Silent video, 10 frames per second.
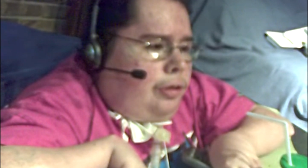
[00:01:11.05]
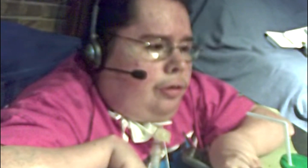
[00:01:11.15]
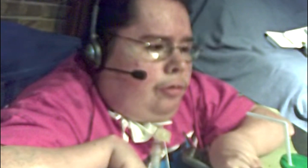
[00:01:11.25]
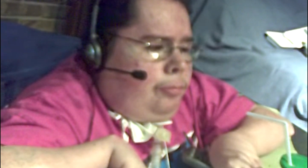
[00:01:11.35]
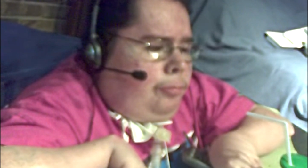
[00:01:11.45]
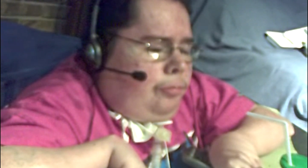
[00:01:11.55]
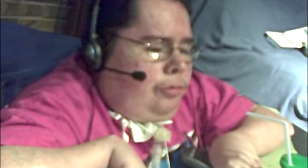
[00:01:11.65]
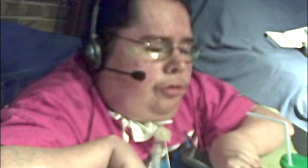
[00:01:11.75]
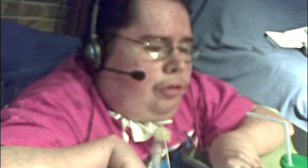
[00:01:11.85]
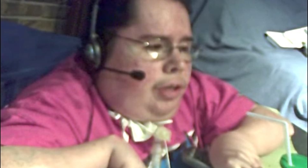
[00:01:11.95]
Don't
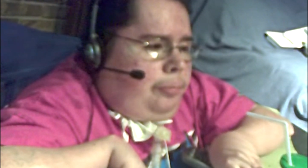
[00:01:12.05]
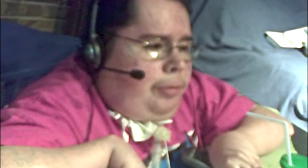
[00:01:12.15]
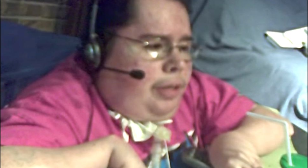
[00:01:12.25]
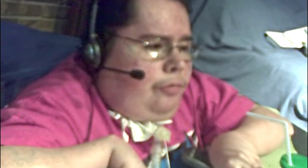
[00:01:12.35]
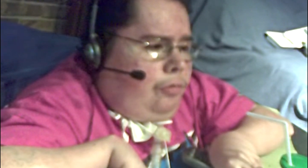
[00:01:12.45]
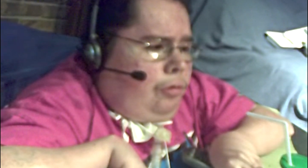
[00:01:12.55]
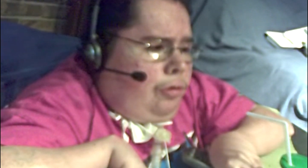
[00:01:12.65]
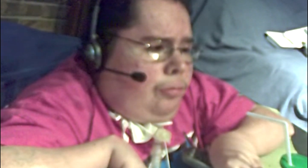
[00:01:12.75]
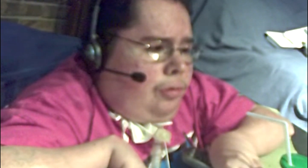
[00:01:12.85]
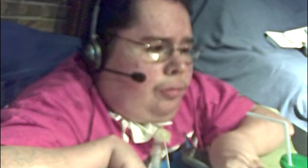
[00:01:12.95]
try to pay for it
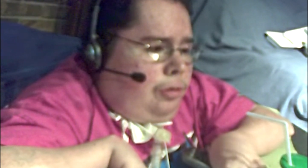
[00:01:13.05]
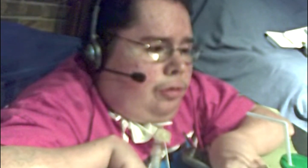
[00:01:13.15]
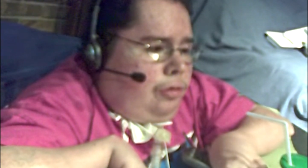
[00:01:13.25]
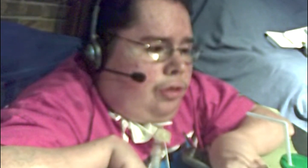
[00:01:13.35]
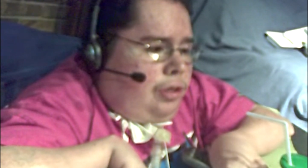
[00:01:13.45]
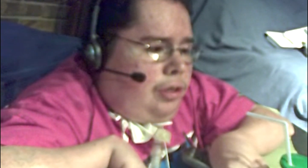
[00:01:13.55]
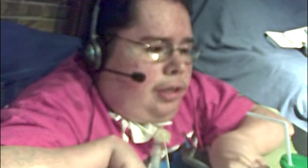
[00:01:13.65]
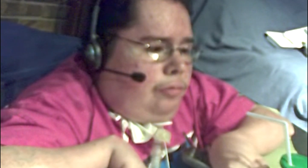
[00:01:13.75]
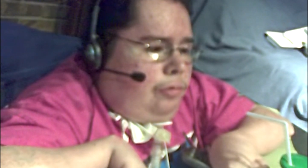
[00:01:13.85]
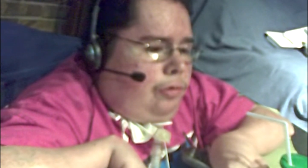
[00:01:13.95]
because it's not
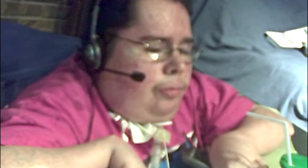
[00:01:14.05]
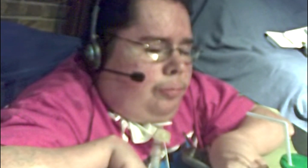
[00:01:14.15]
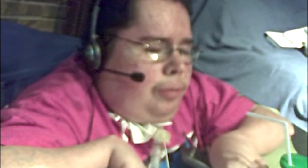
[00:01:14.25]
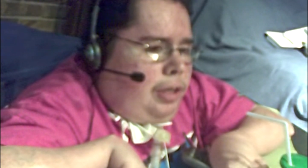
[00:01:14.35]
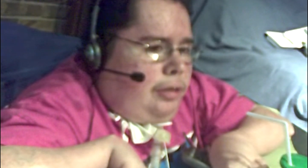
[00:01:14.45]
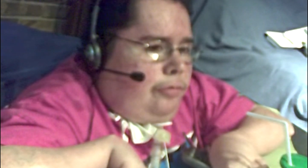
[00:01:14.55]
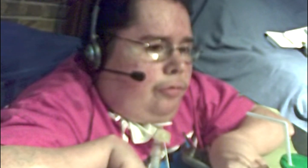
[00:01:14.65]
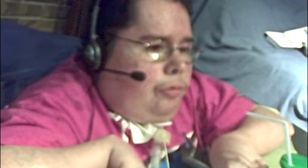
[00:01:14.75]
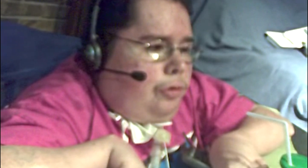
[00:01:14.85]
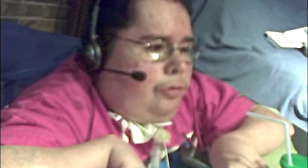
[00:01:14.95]
worth paying
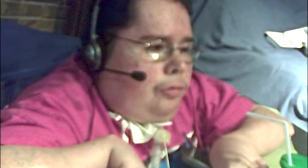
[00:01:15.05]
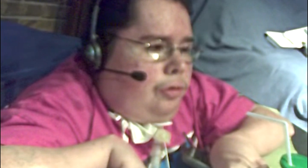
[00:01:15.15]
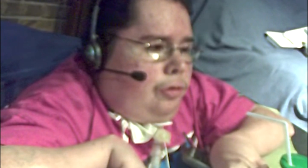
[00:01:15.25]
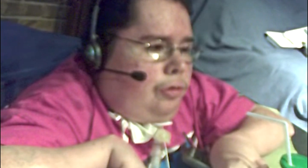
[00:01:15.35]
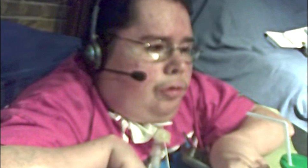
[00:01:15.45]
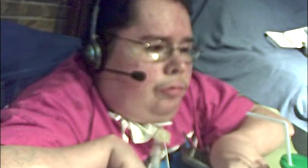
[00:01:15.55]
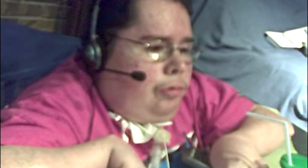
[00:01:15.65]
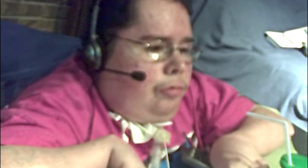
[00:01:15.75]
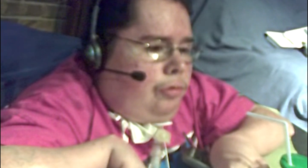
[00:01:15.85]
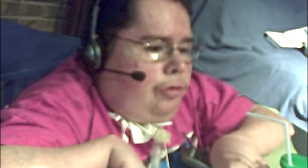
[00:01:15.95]
for it. There's only
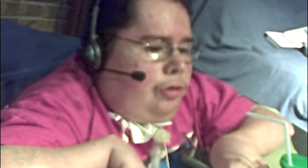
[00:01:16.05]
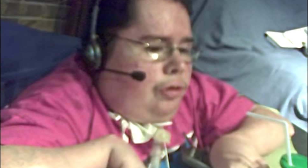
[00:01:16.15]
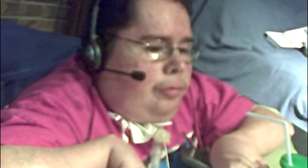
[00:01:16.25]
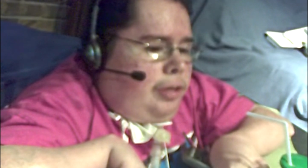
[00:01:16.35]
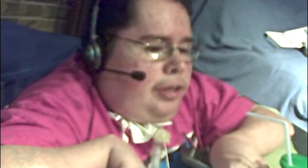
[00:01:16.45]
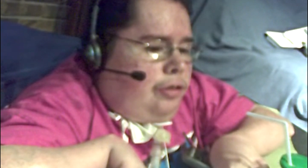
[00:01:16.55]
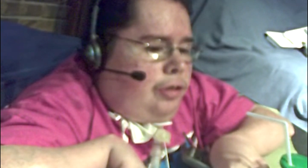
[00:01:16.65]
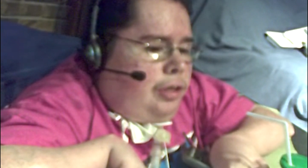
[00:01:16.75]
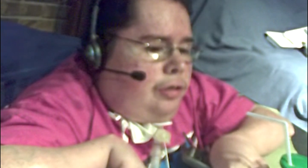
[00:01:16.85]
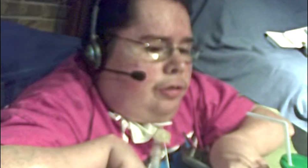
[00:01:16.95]
one really good match, and
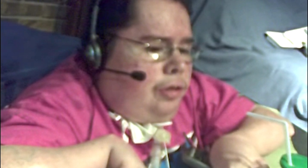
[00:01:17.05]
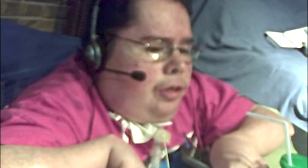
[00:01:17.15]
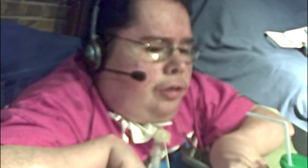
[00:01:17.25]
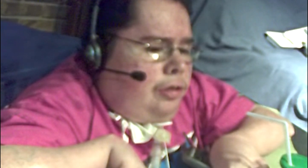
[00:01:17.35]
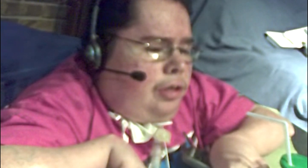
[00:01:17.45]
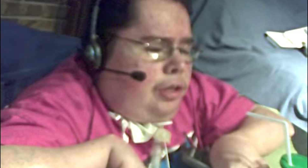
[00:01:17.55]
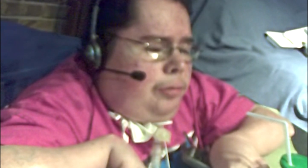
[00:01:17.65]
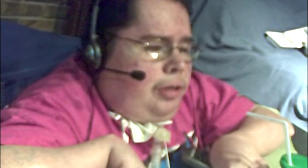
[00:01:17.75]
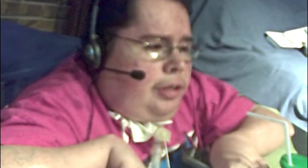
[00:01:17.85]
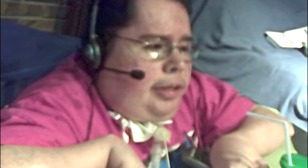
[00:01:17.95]
that's the
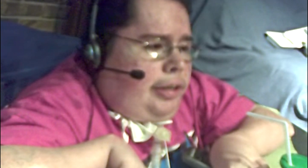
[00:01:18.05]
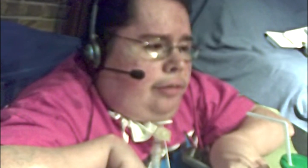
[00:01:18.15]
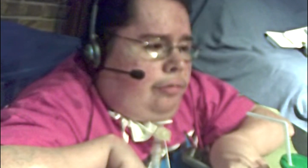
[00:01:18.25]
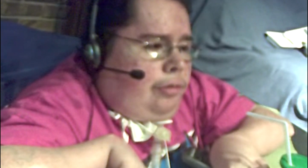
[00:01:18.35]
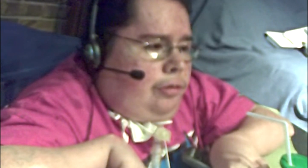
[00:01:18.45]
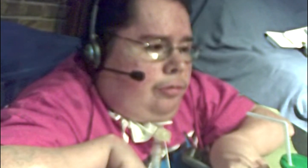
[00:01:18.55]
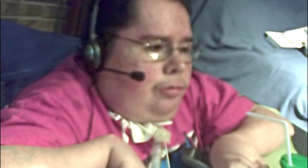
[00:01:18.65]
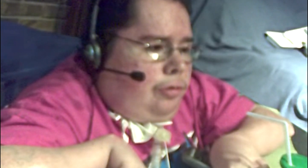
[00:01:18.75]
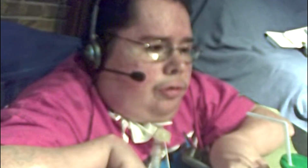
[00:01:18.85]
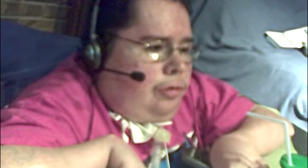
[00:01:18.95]
six-man tag with
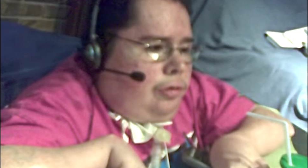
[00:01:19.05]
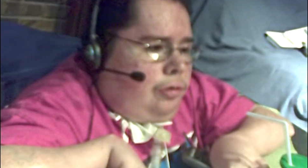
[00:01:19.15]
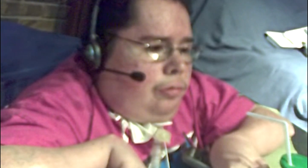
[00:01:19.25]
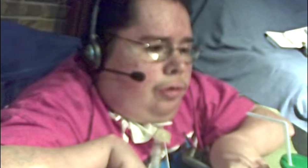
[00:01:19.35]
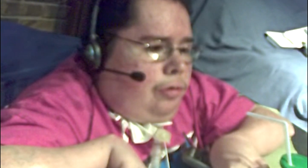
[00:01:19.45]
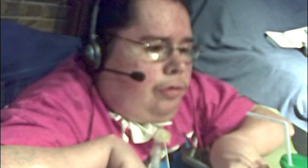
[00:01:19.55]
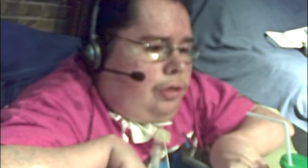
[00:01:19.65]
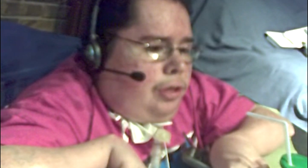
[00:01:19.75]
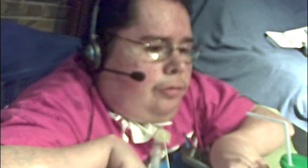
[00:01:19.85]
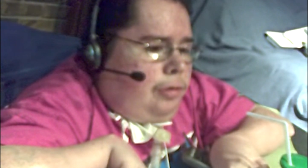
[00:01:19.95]
the Rhodes
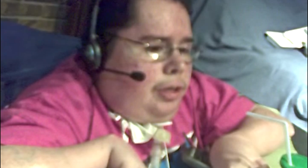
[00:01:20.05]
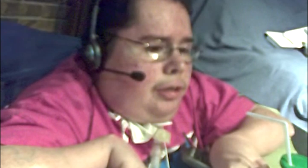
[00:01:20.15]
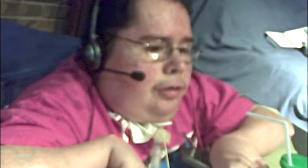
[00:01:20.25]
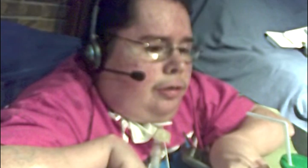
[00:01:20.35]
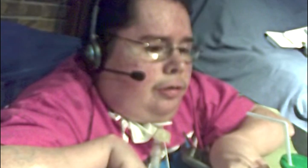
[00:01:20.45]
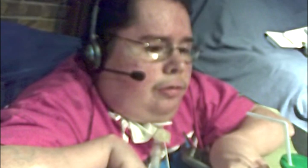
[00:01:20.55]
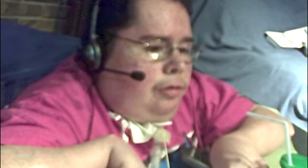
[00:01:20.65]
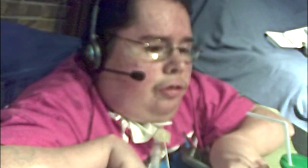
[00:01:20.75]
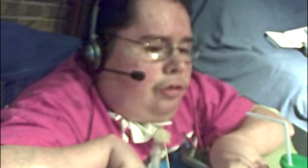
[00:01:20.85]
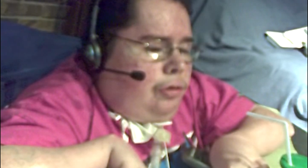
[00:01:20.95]
and the
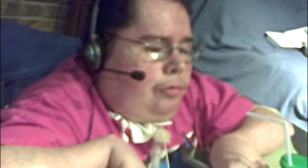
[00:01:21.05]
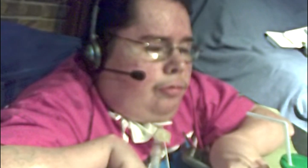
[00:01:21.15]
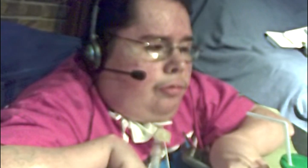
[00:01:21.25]
Shield.